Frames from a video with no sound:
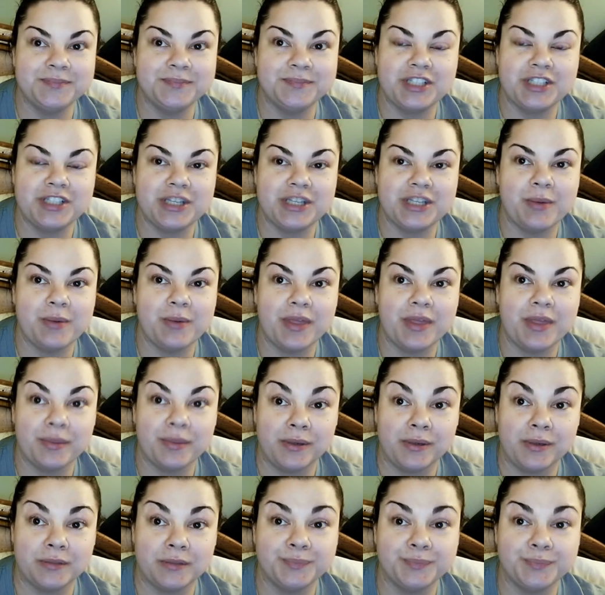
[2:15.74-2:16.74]
she went
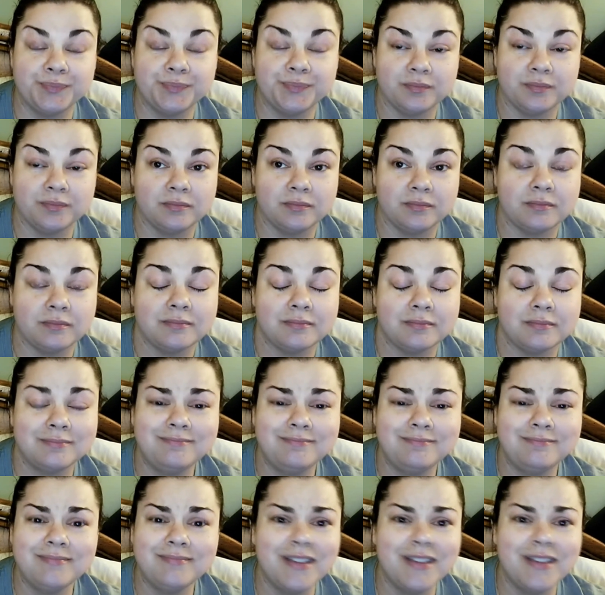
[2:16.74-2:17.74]
through
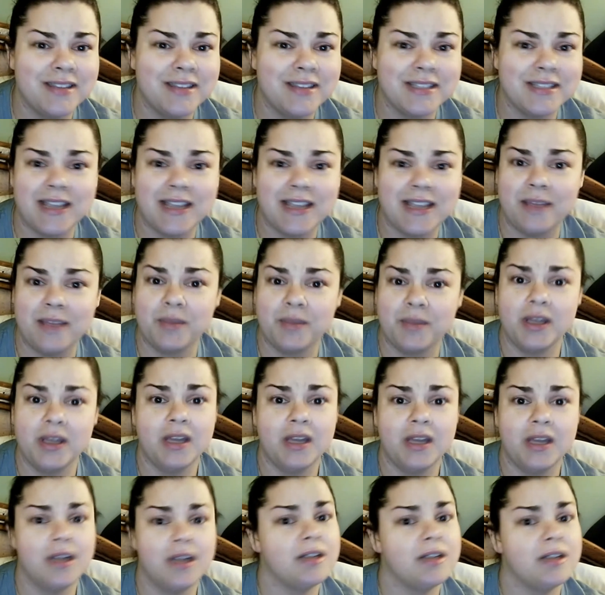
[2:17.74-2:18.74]
the same
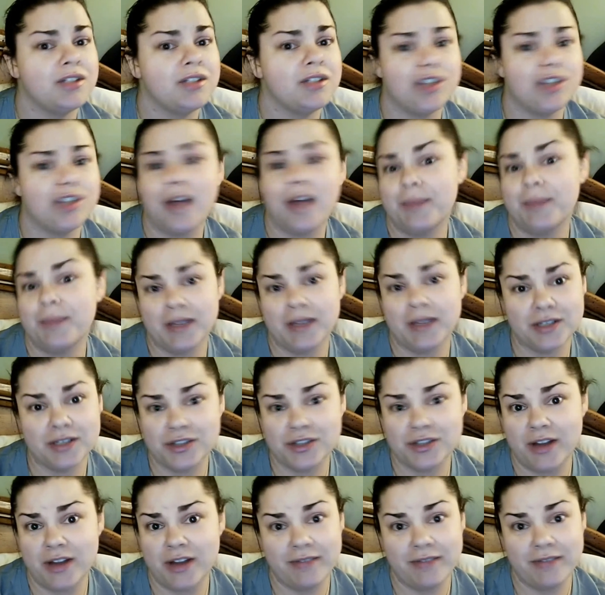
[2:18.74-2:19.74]
shopping
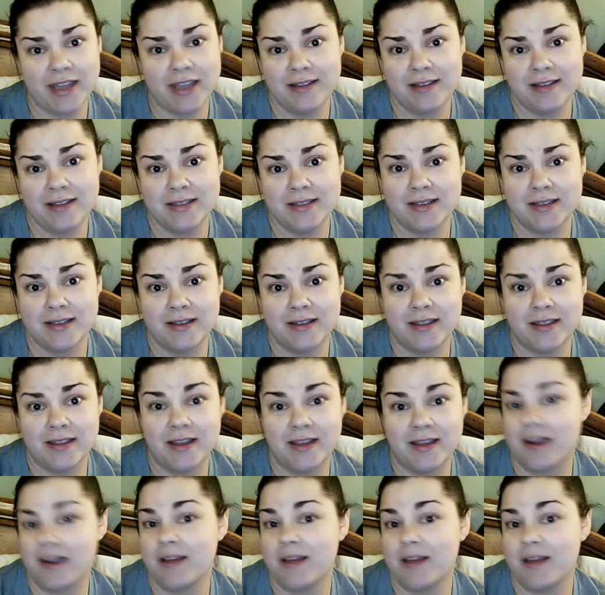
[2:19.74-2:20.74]
extravaganza that
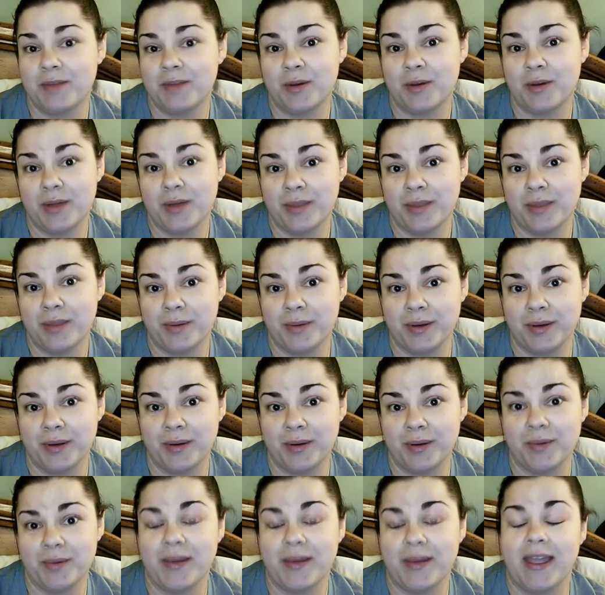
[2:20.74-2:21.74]
i'm going
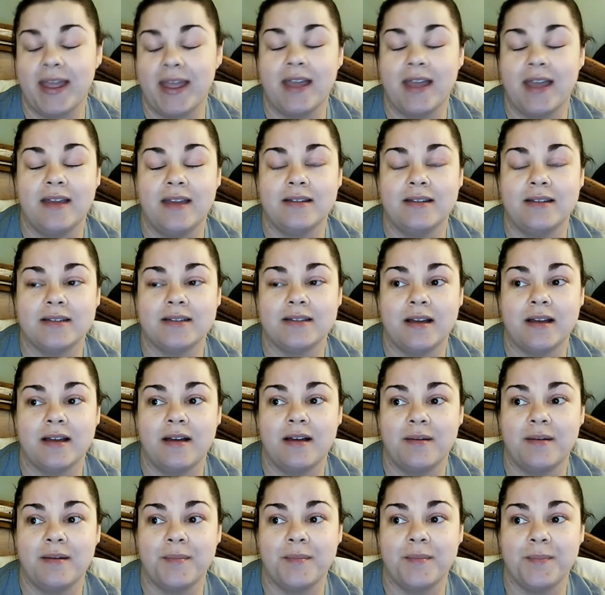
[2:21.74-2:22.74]
through and
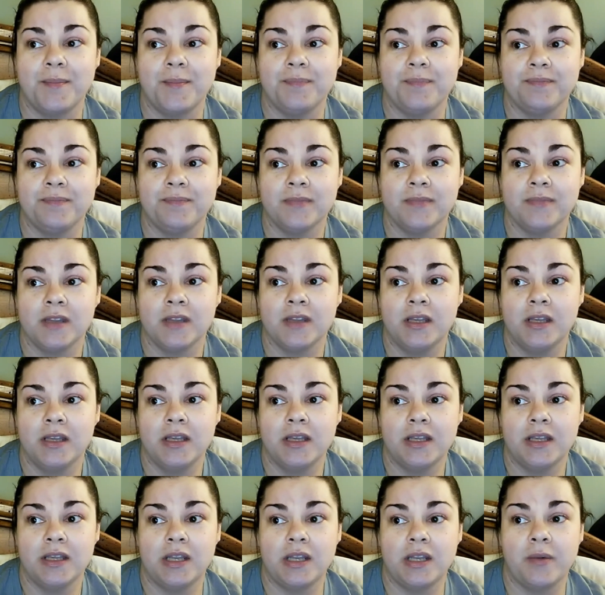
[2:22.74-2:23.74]
um,
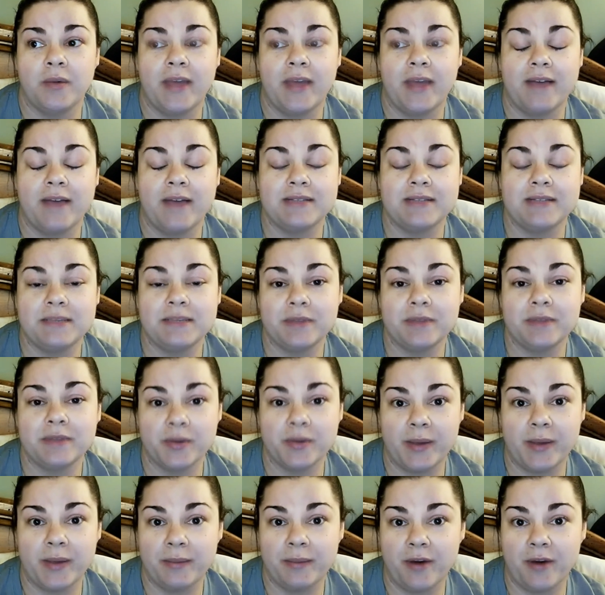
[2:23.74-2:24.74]
you know we have similar
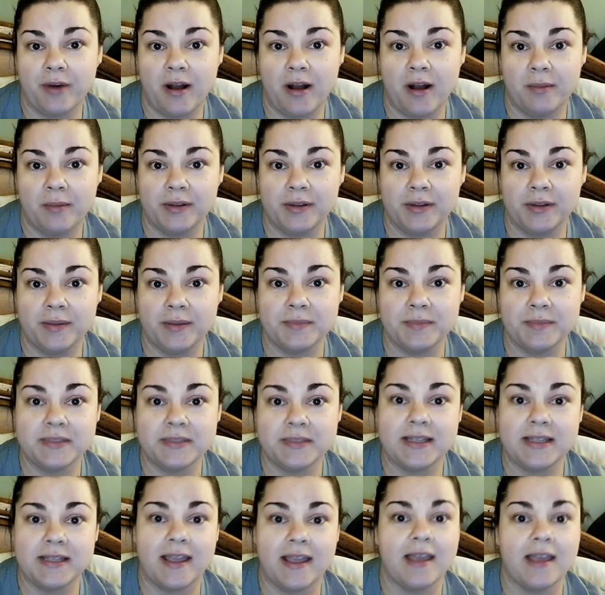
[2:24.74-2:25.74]
weight problems
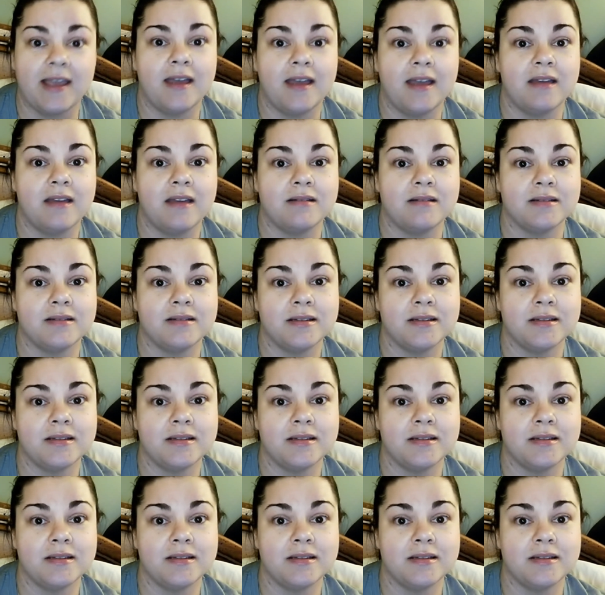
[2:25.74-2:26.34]
and